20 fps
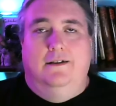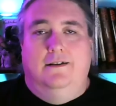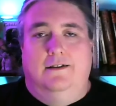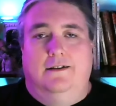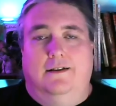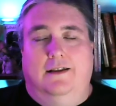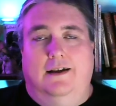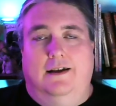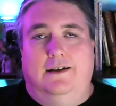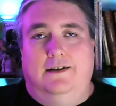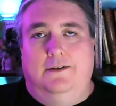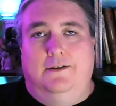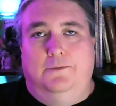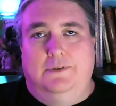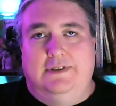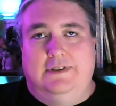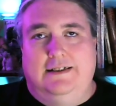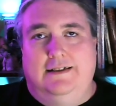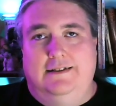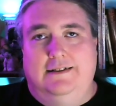The light
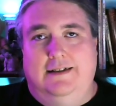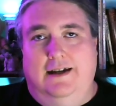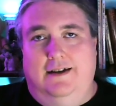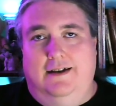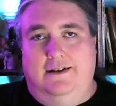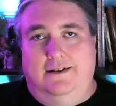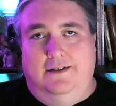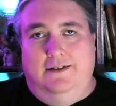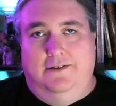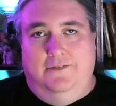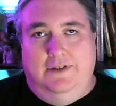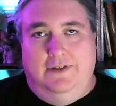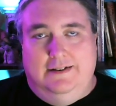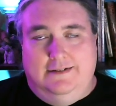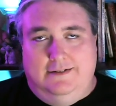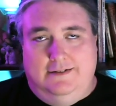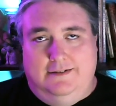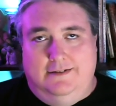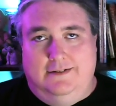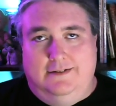was contained in the
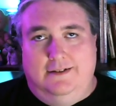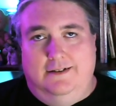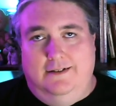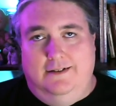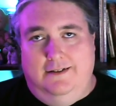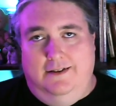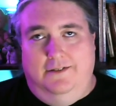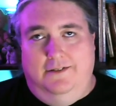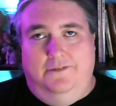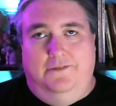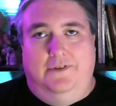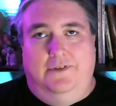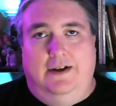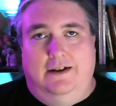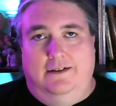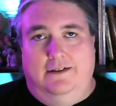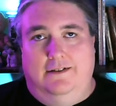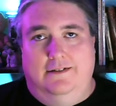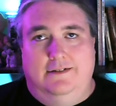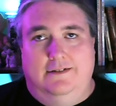vessels that
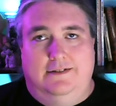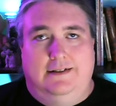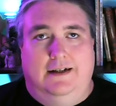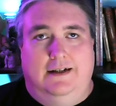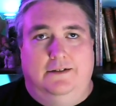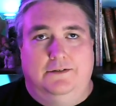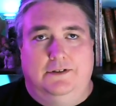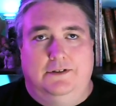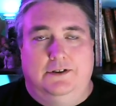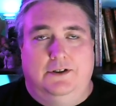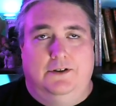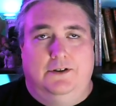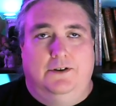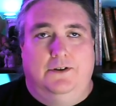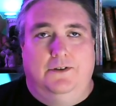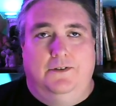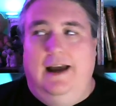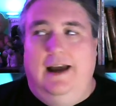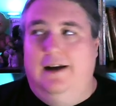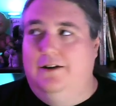fell down to
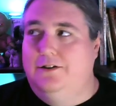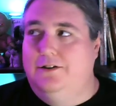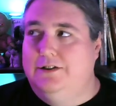earth and are